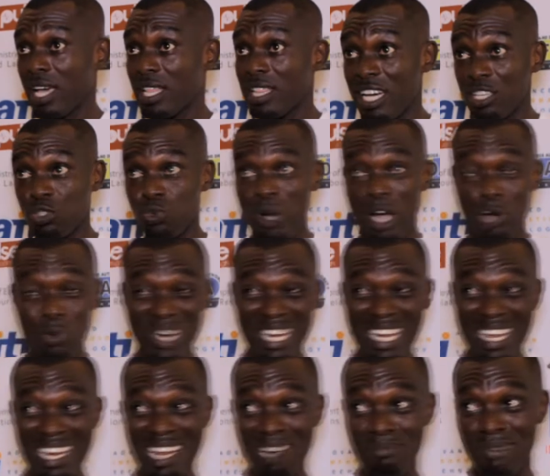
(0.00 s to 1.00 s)
That's why
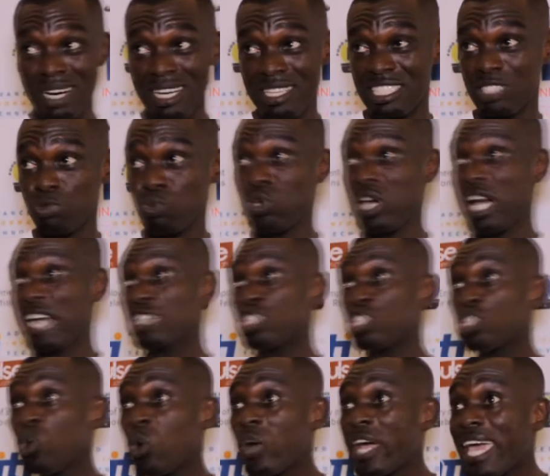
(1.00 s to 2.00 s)
within the month, we are
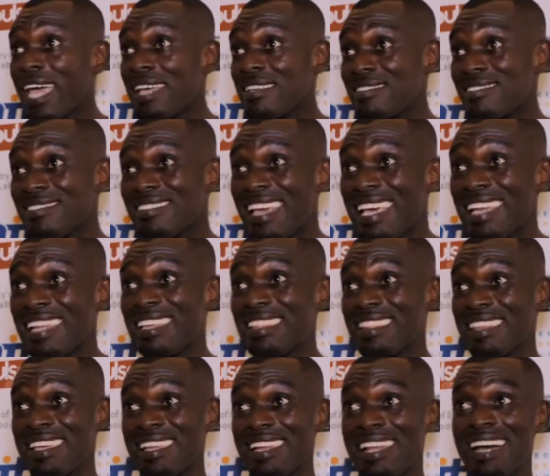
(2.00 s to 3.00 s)
showcasing
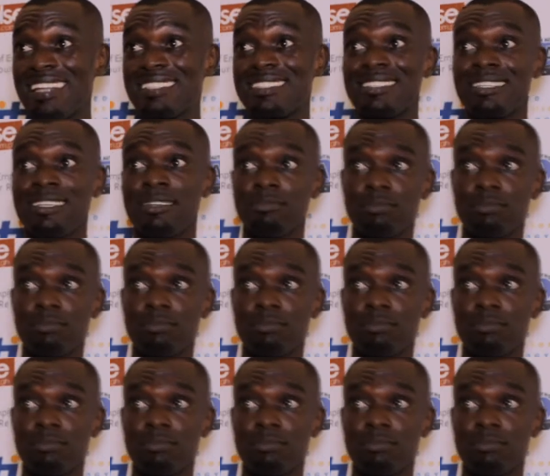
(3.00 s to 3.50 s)
anything at